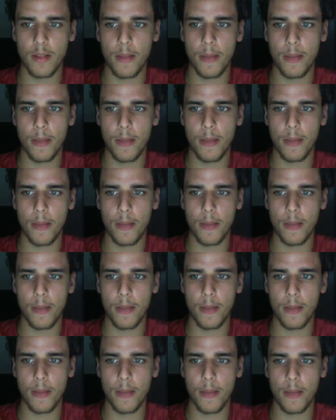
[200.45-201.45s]
And
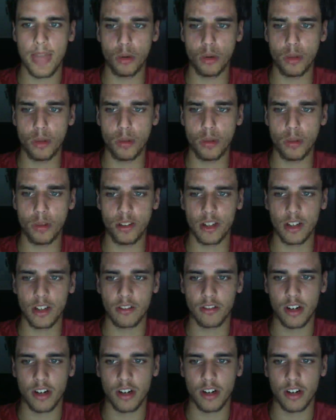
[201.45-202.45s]
the more people inside the
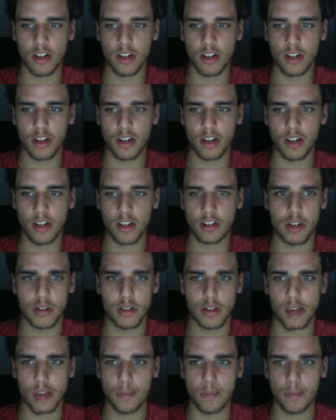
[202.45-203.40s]
radius, the smaller it'll get.